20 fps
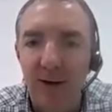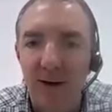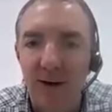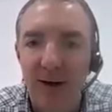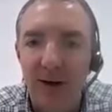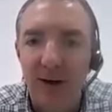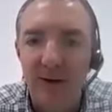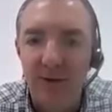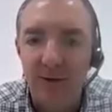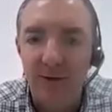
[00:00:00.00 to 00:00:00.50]

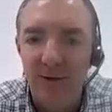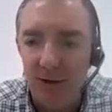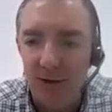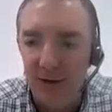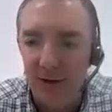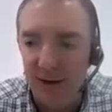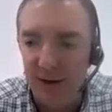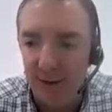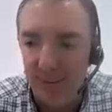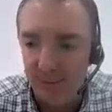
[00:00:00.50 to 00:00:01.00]
And
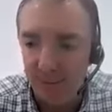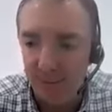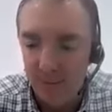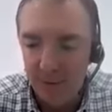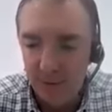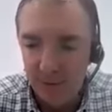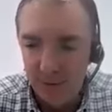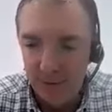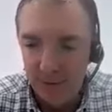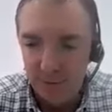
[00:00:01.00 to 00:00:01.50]

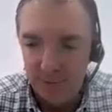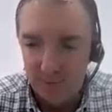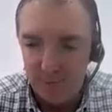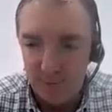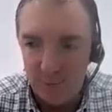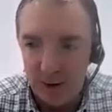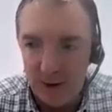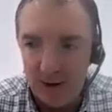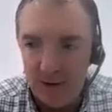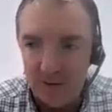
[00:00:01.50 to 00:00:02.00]

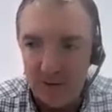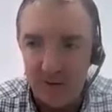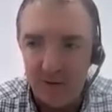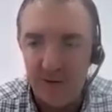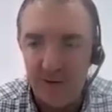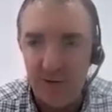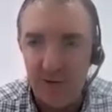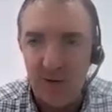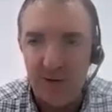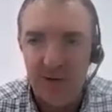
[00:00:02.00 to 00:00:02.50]

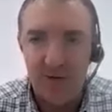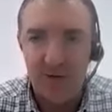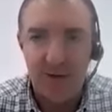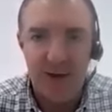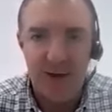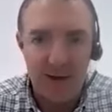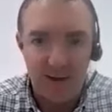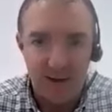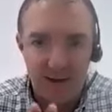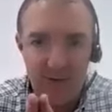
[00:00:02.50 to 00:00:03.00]
like I
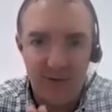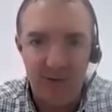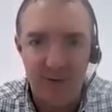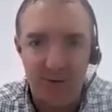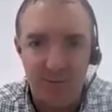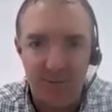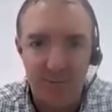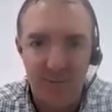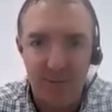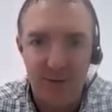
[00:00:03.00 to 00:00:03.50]
say, it's
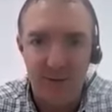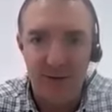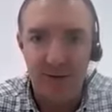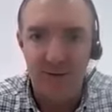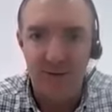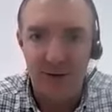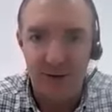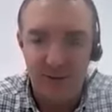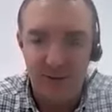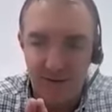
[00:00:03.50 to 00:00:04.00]

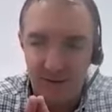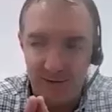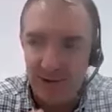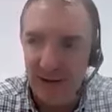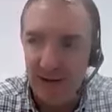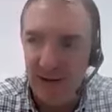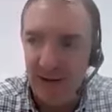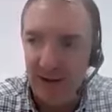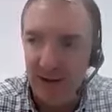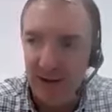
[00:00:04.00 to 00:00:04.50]
a
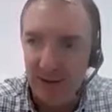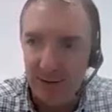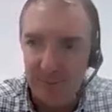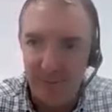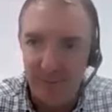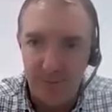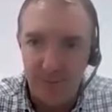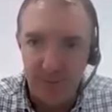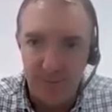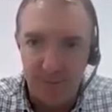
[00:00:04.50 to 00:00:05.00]
linear